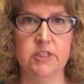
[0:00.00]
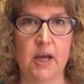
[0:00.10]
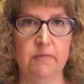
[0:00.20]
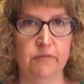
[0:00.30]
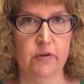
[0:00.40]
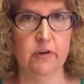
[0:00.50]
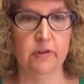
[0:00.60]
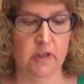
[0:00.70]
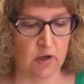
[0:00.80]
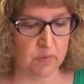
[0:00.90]
job for
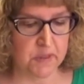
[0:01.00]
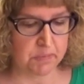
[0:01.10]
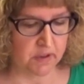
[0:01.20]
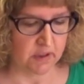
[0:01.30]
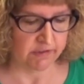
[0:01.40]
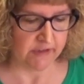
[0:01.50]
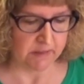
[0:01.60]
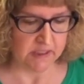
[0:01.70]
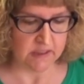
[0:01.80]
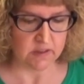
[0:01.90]
younger people in your
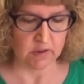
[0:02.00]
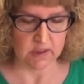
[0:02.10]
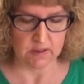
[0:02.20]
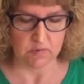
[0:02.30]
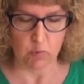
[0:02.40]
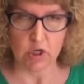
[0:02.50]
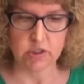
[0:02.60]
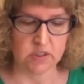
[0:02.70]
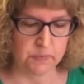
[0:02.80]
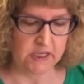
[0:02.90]
family, so get them to wash
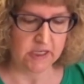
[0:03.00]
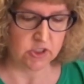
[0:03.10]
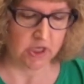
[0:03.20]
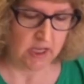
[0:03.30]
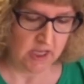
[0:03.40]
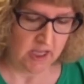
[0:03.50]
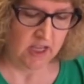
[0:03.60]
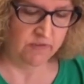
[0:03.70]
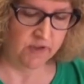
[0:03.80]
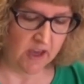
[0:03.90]
the spinach.
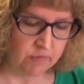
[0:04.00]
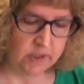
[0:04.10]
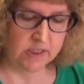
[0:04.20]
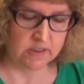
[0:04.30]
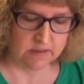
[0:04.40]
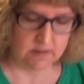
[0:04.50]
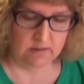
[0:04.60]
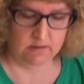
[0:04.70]
If you have one of these